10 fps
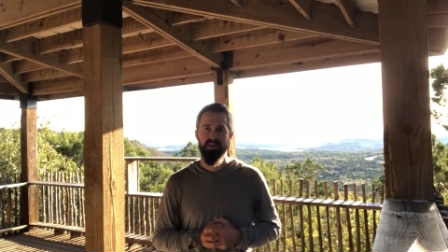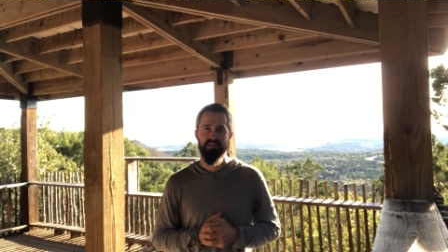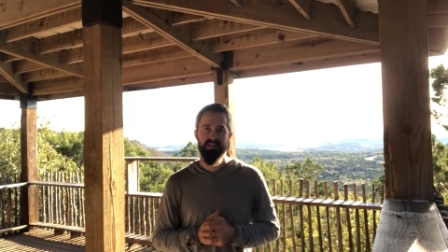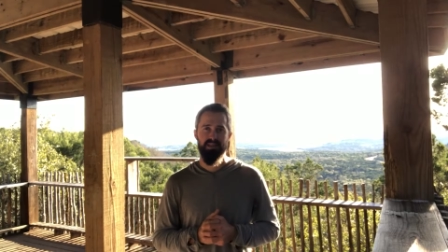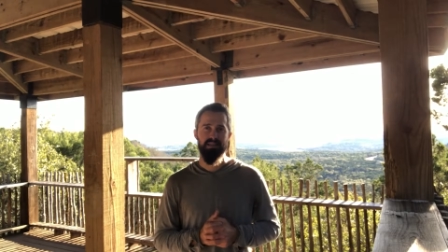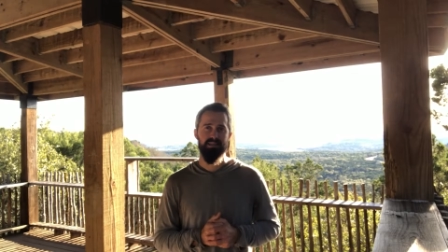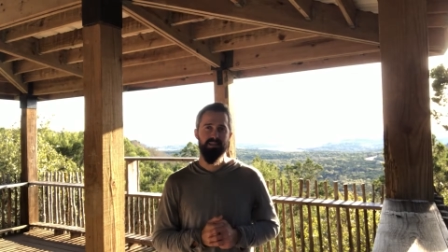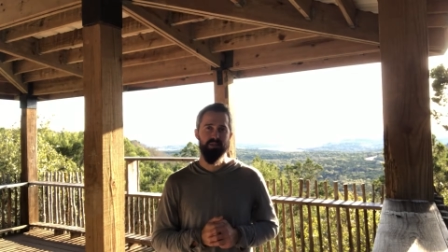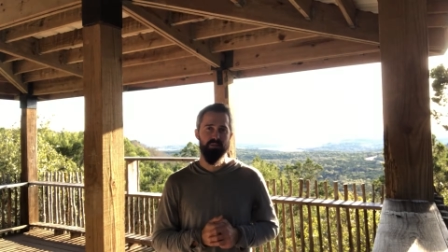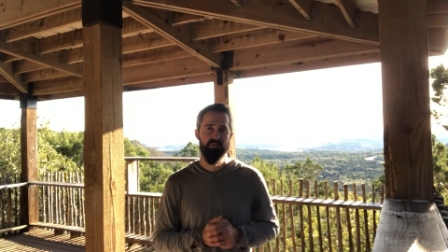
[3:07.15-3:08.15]
but it's the
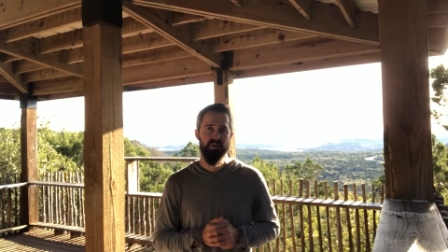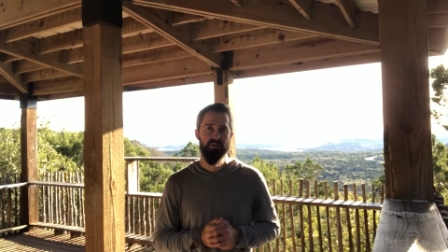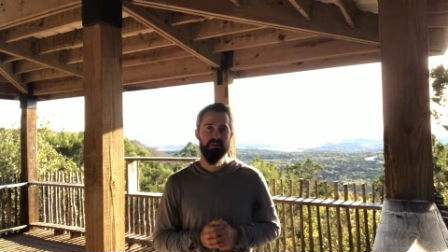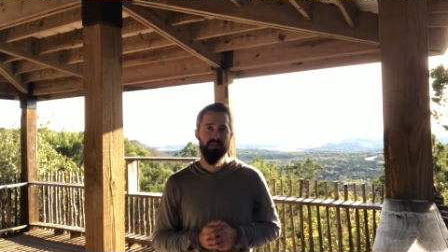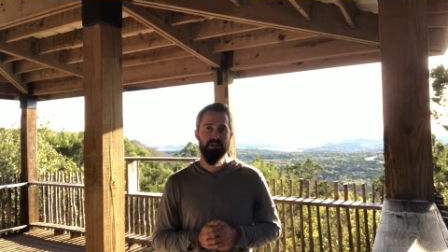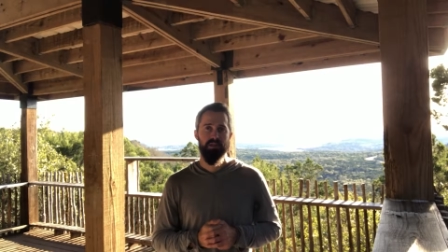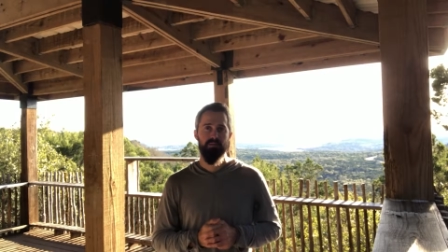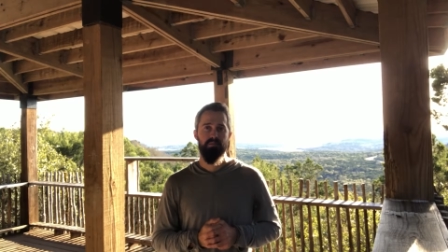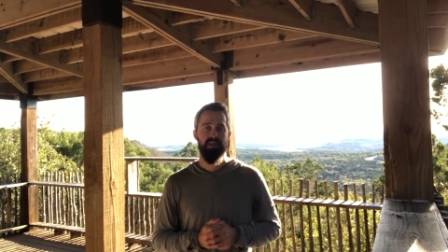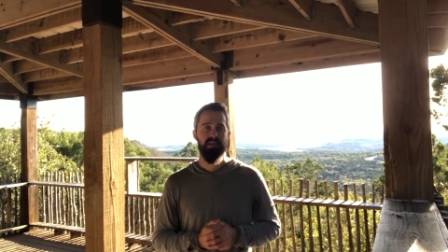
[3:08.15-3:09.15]
easier part,
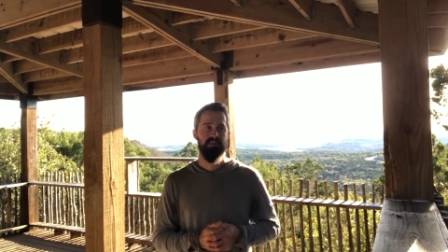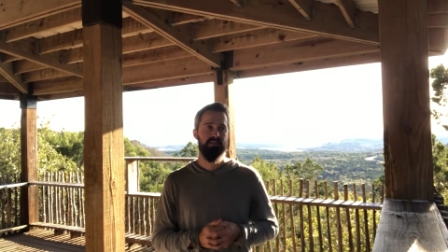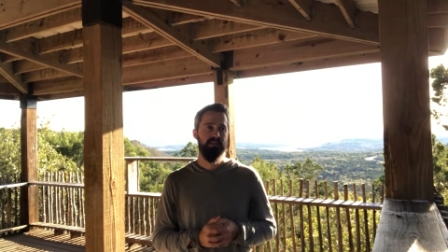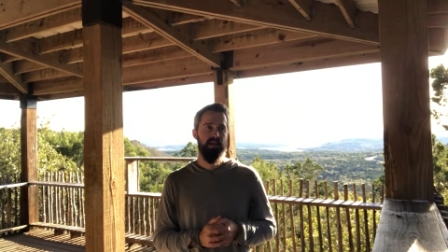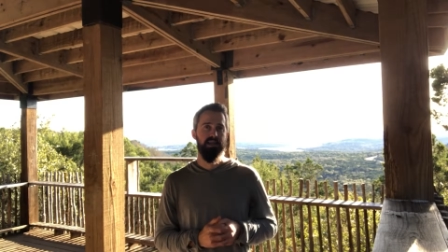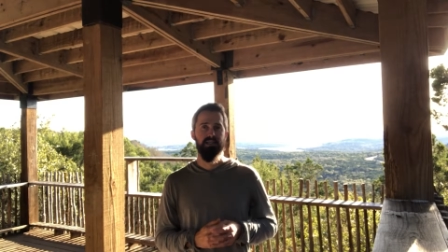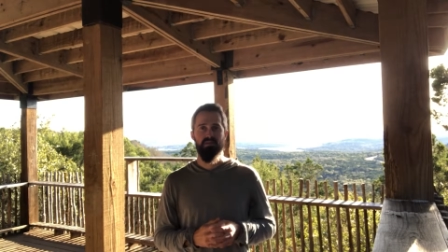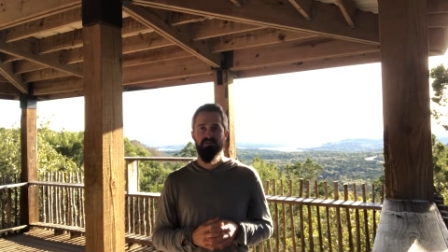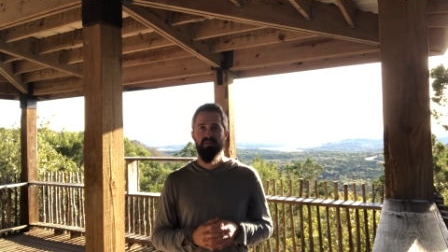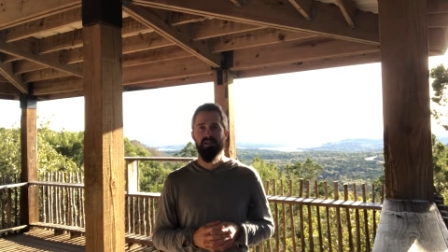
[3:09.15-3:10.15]
because
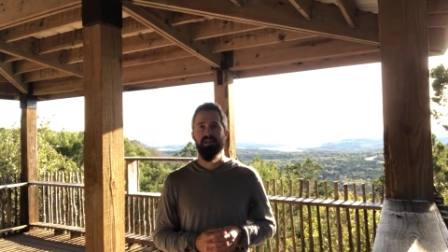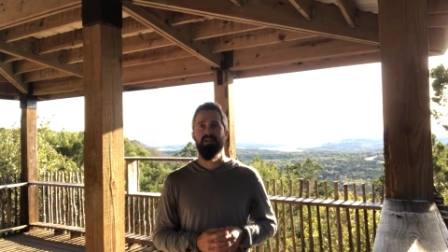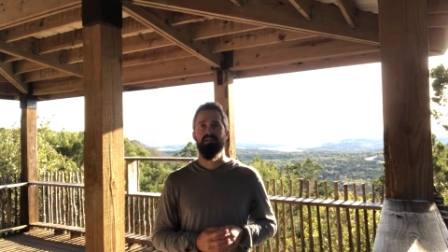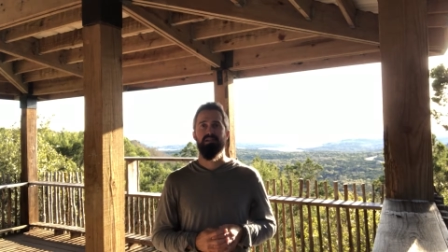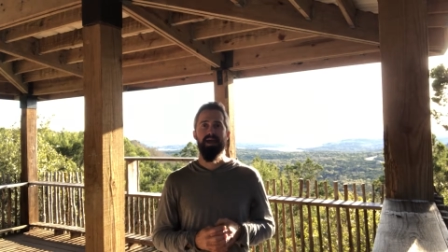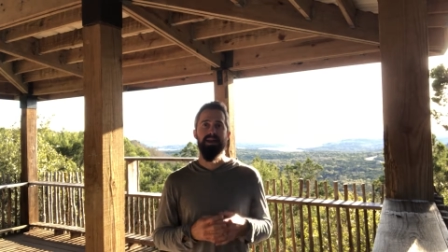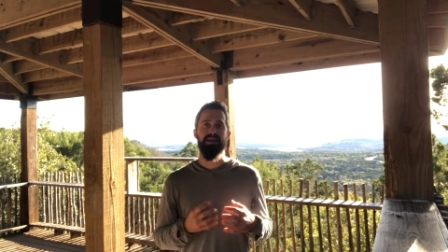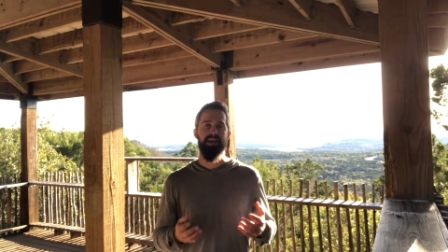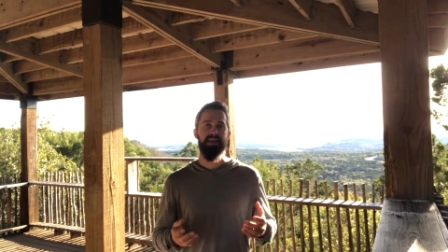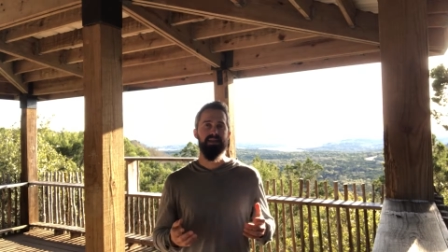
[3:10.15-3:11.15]
identifying that
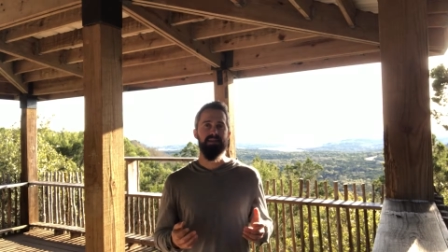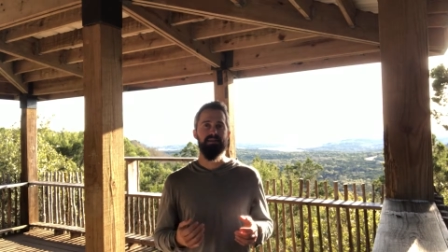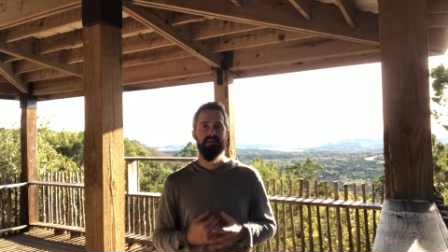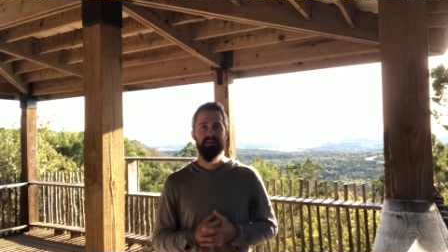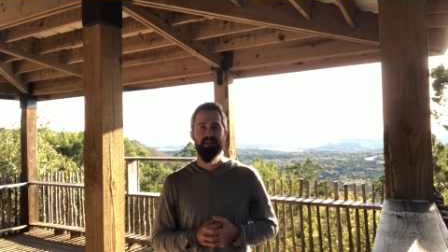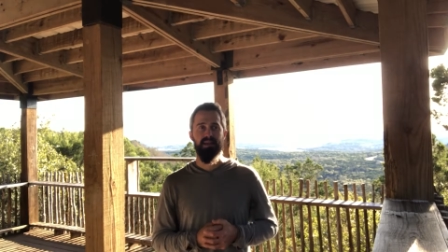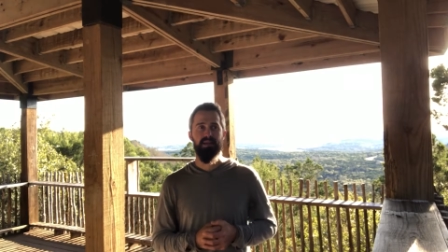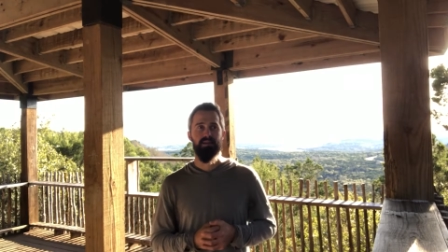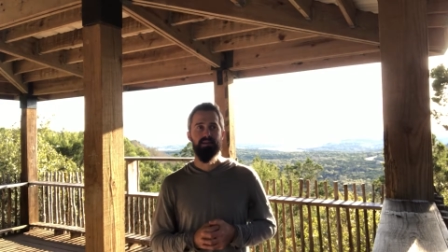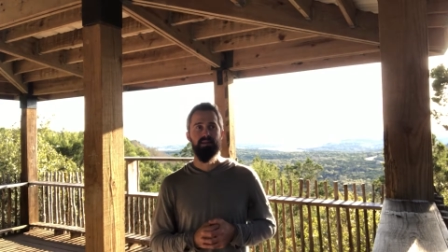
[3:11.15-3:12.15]
need
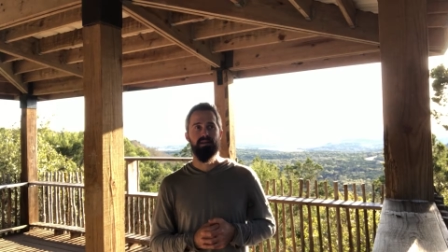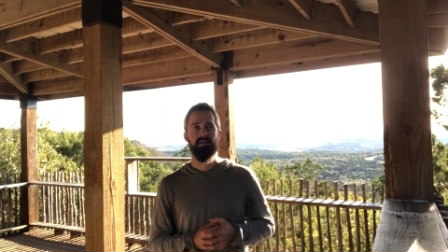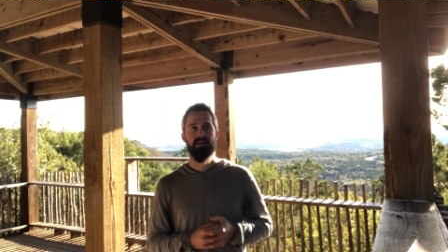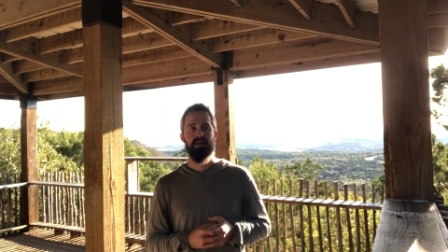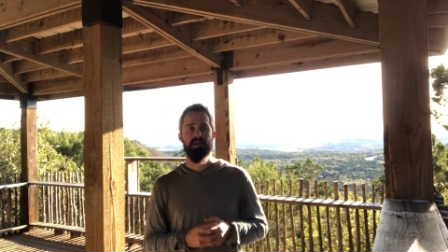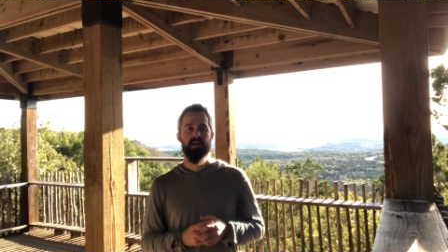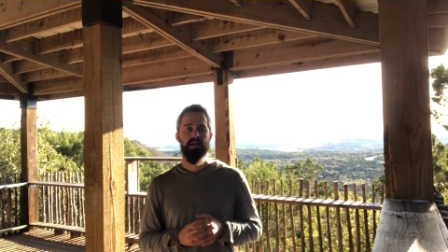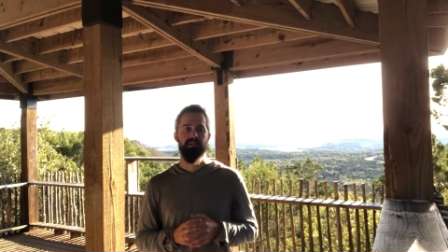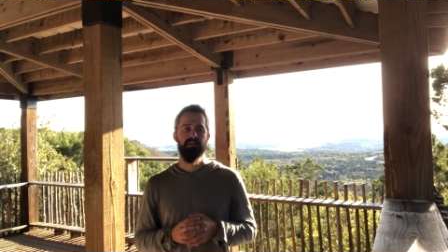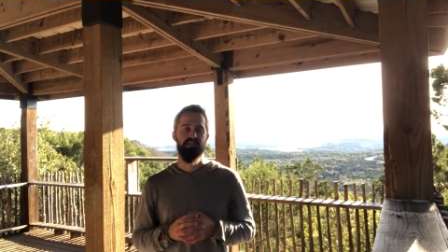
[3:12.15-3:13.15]
and
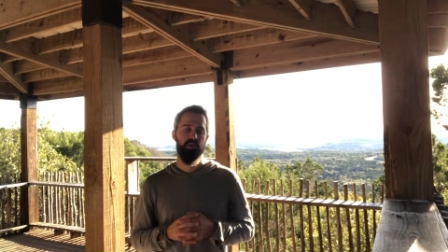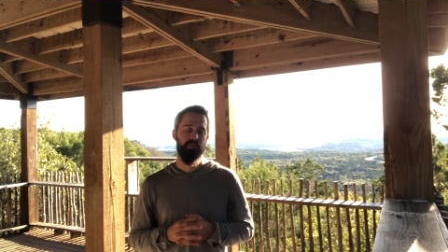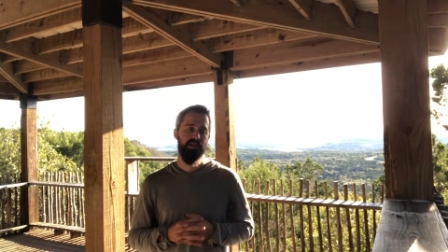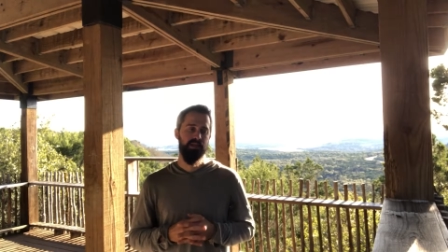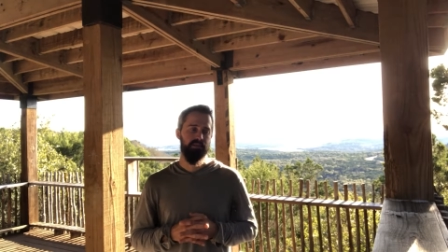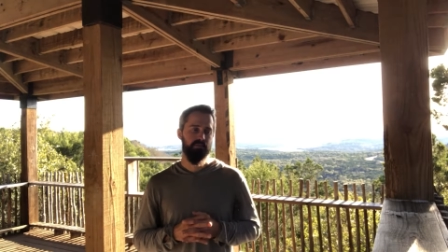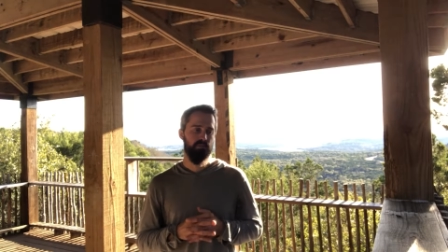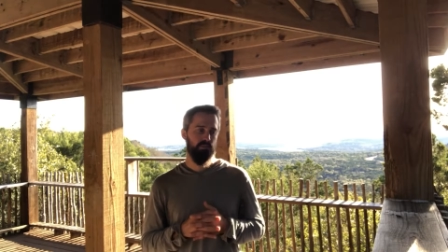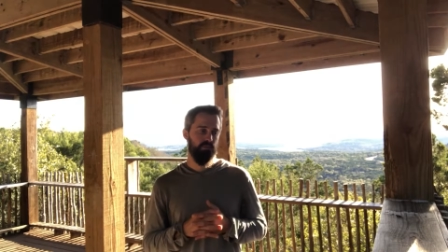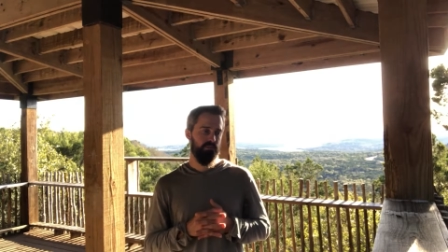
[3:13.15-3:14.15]

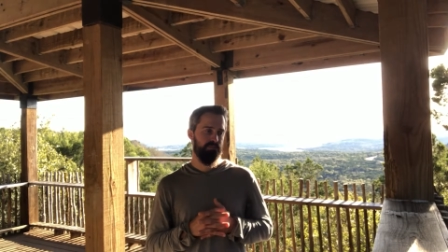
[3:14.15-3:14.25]
determining,